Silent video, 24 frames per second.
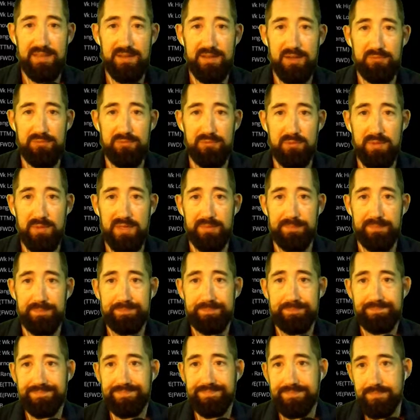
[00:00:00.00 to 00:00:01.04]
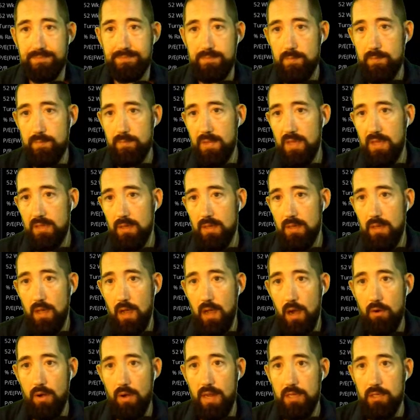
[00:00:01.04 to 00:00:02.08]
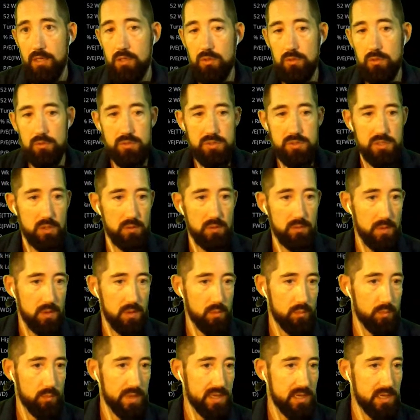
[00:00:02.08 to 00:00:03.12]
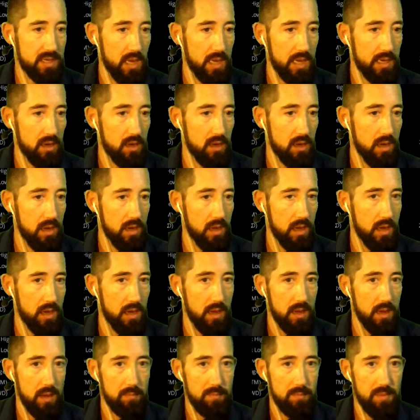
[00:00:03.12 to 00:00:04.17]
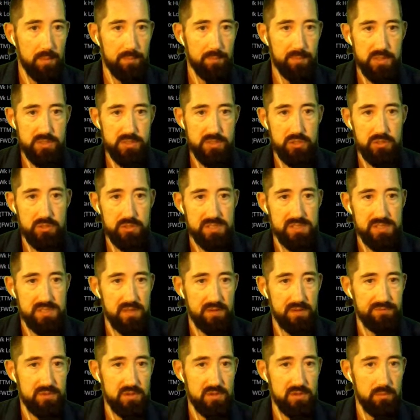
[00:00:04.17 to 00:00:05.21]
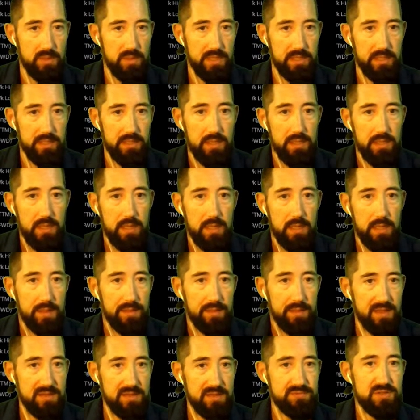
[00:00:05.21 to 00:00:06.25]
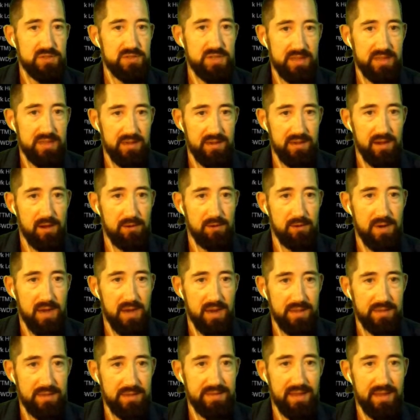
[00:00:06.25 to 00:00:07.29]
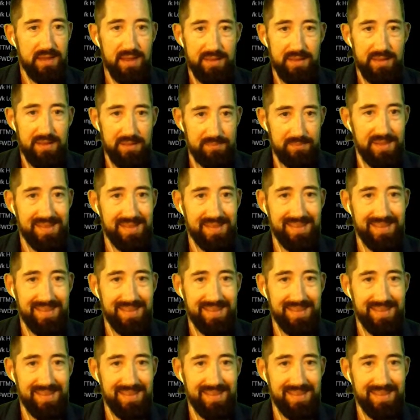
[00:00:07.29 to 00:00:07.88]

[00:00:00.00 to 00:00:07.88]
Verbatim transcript: know, for real. All right, cool. So we got um, a bunch of good stuff going in. Thanks for checking it out, Ryan. Yeah, I,